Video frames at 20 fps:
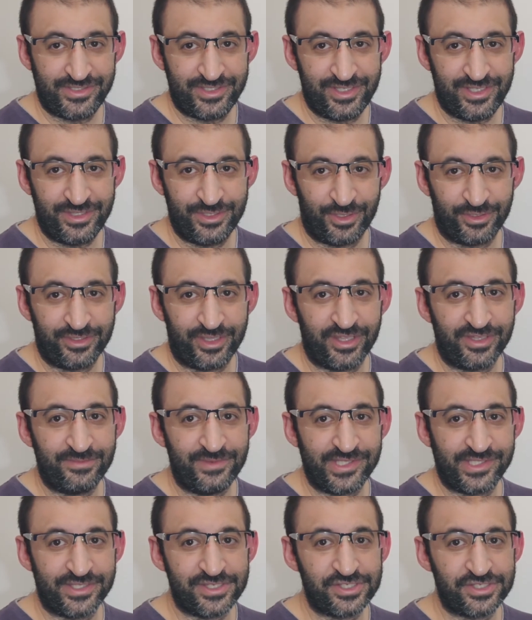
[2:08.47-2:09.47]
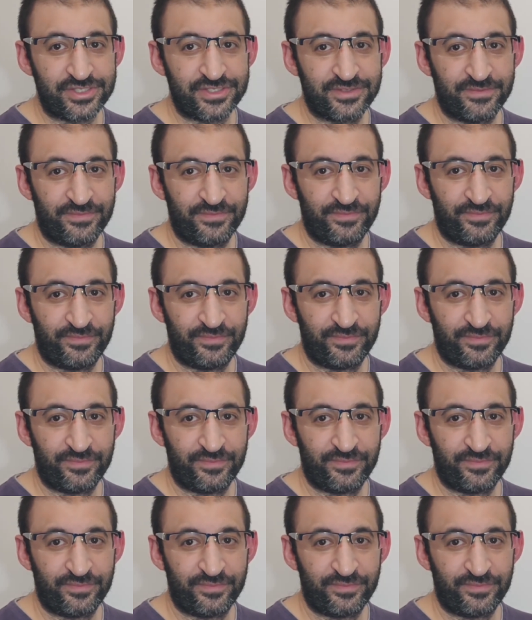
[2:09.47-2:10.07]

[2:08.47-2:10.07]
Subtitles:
c.getMessage.